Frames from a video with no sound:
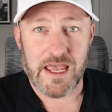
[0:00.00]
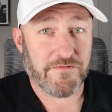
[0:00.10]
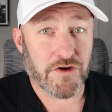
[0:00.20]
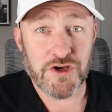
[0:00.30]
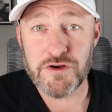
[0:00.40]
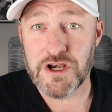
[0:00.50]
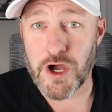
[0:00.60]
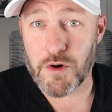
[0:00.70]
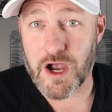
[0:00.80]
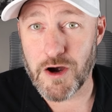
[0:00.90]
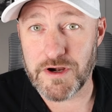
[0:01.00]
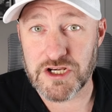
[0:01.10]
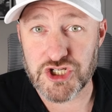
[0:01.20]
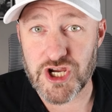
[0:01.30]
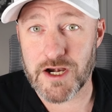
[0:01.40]
If you're new to no-code
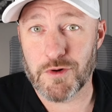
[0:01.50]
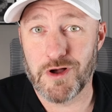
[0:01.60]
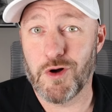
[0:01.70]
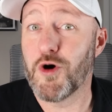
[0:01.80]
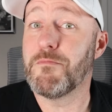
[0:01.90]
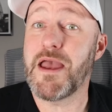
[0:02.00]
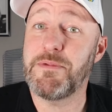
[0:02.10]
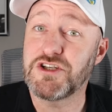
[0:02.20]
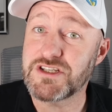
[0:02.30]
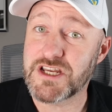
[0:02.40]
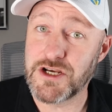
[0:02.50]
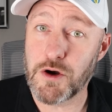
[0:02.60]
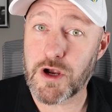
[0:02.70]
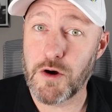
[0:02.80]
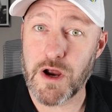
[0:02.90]
in general, or maybe just to
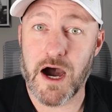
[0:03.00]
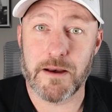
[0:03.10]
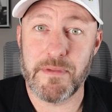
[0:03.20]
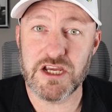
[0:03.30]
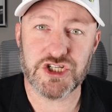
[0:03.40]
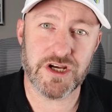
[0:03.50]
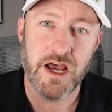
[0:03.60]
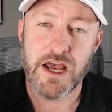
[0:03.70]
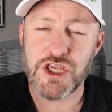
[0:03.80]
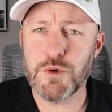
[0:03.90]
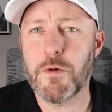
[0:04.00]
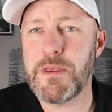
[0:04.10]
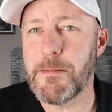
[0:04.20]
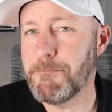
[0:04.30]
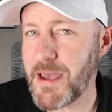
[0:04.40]
no-code automation, you will
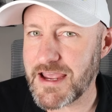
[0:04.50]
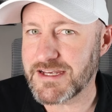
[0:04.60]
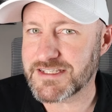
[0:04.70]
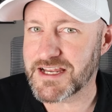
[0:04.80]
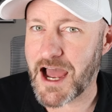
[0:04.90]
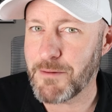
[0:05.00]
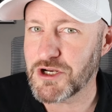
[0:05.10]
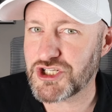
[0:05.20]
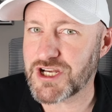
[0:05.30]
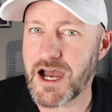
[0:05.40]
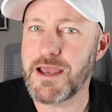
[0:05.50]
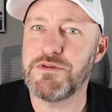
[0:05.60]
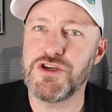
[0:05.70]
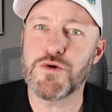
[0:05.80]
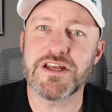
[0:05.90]
be amazed at how much time
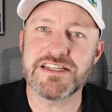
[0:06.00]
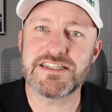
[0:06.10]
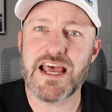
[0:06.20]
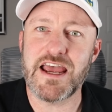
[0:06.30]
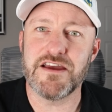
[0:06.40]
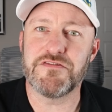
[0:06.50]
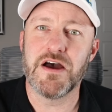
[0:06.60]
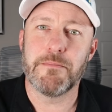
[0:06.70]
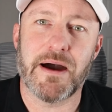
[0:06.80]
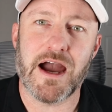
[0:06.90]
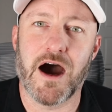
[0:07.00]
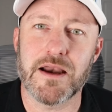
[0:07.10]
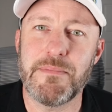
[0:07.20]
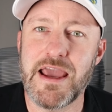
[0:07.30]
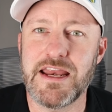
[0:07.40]
you can save by
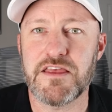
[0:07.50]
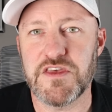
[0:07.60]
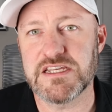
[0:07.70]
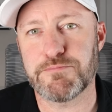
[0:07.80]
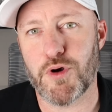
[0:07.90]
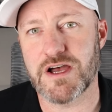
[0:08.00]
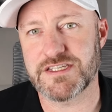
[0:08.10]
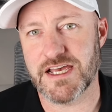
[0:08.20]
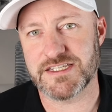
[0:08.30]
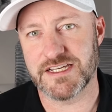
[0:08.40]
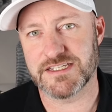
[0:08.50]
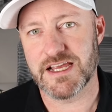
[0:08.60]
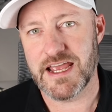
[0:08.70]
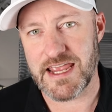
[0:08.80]
automating these processes